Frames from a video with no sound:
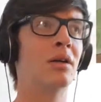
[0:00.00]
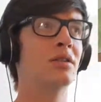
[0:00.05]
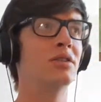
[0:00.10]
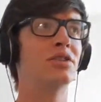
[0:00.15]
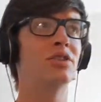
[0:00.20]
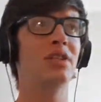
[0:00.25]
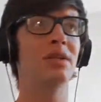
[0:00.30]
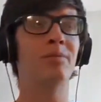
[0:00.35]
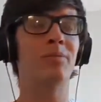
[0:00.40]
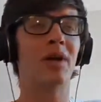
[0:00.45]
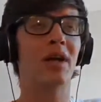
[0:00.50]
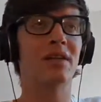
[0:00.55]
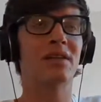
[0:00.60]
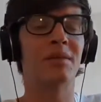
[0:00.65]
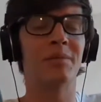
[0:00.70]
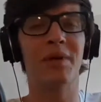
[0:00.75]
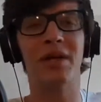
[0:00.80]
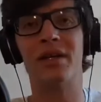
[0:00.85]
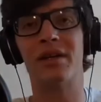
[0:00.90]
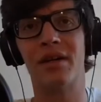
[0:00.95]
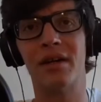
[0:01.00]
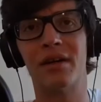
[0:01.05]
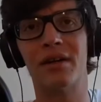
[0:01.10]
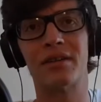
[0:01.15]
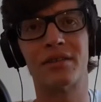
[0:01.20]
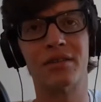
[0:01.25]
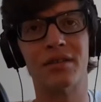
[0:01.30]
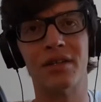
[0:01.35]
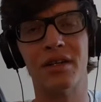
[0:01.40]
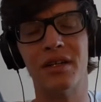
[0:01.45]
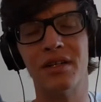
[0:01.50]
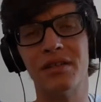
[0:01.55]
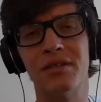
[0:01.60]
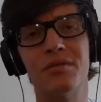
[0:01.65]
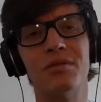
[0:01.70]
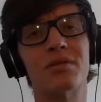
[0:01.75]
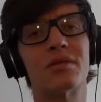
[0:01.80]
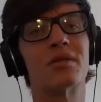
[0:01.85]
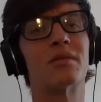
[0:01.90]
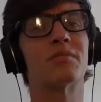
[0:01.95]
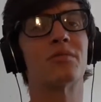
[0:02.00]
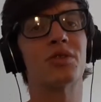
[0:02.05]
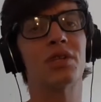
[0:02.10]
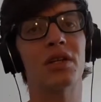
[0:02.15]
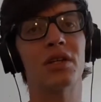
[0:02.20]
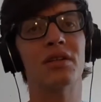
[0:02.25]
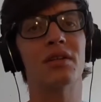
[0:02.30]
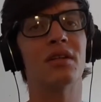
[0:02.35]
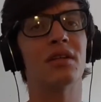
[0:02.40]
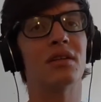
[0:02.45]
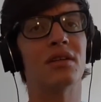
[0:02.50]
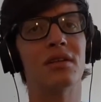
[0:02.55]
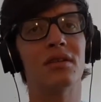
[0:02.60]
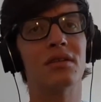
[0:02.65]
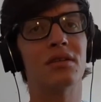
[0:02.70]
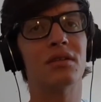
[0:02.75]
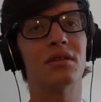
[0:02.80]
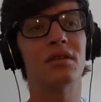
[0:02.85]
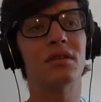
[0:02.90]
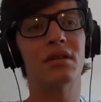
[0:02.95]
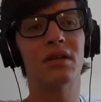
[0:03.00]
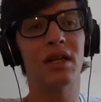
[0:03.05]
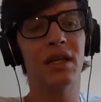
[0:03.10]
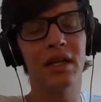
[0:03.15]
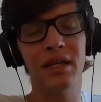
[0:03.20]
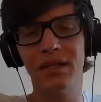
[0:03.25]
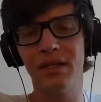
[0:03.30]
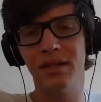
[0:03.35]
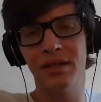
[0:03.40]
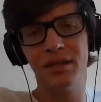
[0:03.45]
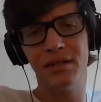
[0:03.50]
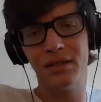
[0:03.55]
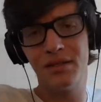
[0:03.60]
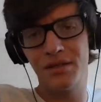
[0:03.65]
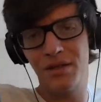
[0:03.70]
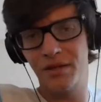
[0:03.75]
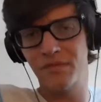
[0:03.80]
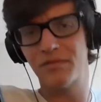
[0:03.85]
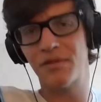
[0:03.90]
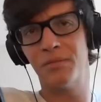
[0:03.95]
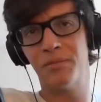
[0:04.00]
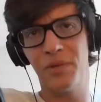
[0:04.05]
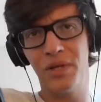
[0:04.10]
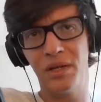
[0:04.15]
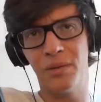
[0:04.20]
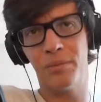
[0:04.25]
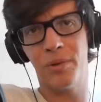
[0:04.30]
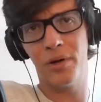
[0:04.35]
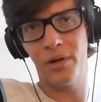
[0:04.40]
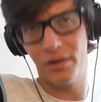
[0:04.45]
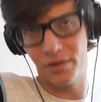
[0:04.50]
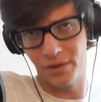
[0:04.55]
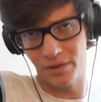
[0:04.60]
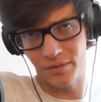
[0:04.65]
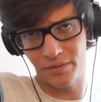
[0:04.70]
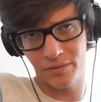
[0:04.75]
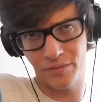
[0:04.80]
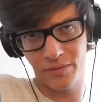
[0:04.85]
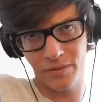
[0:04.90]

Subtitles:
she brought the main character into some shit that he didn't deserve to be a part of.